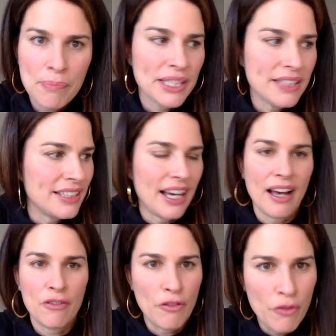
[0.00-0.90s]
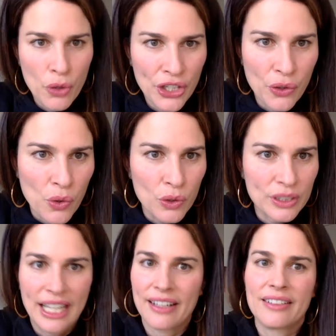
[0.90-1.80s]
because I have a four year old
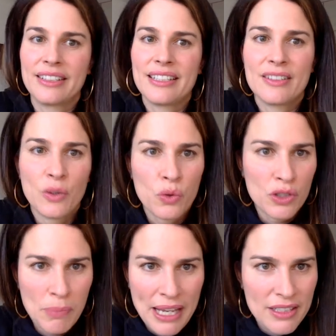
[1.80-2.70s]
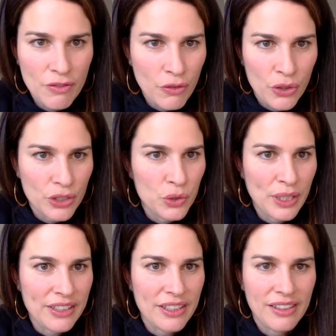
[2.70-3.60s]
and there's no space for doing a